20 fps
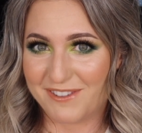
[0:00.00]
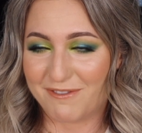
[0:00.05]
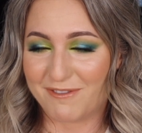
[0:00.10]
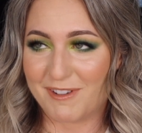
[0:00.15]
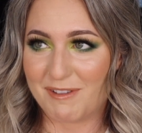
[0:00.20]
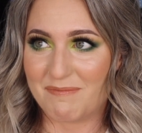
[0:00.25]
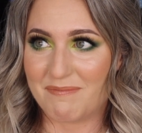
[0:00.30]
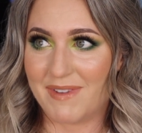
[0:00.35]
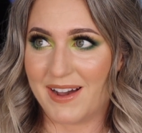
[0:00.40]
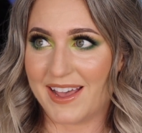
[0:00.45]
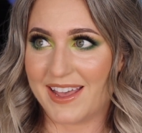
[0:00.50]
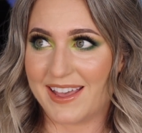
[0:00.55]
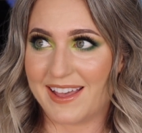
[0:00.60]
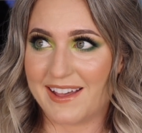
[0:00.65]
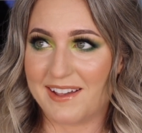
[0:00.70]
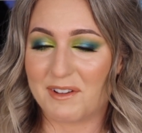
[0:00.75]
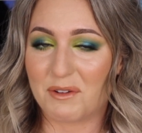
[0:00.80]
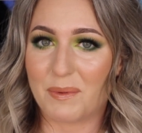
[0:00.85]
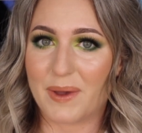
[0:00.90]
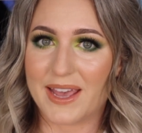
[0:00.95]
from my
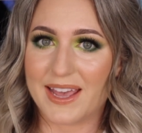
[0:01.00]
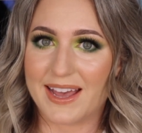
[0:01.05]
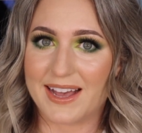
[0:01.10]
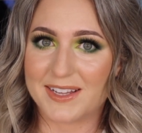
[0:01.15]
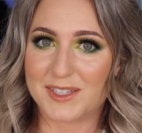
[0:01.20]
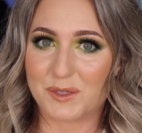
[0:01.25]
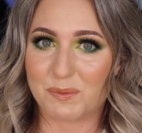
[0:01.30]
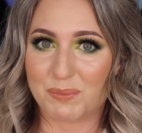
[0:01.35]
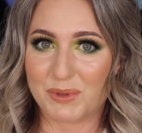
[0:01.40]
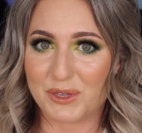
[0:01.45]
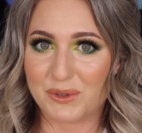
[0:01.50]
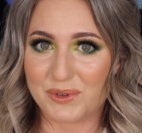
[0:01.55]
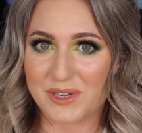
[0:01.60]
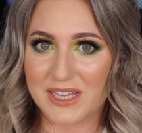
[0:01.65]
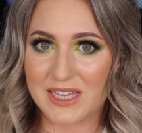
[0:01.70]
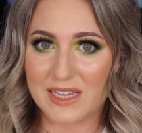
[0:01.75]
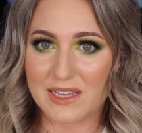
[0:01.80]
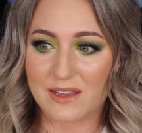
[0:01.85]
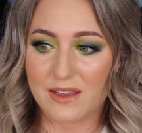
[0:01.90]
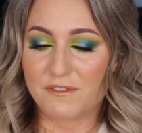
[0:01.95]
LYS
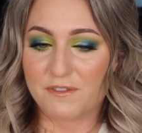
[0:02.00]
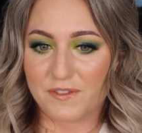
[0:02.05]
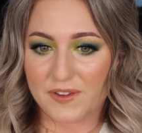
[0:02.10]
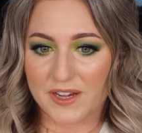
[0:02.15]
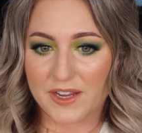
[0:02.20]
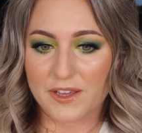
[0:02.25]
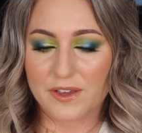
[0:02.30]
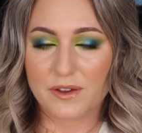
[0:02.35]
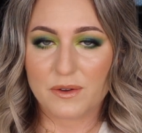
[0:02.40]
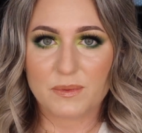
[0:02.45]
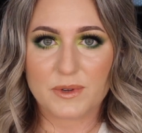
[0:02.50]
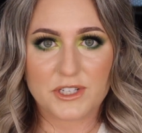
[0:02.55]
Beauty video,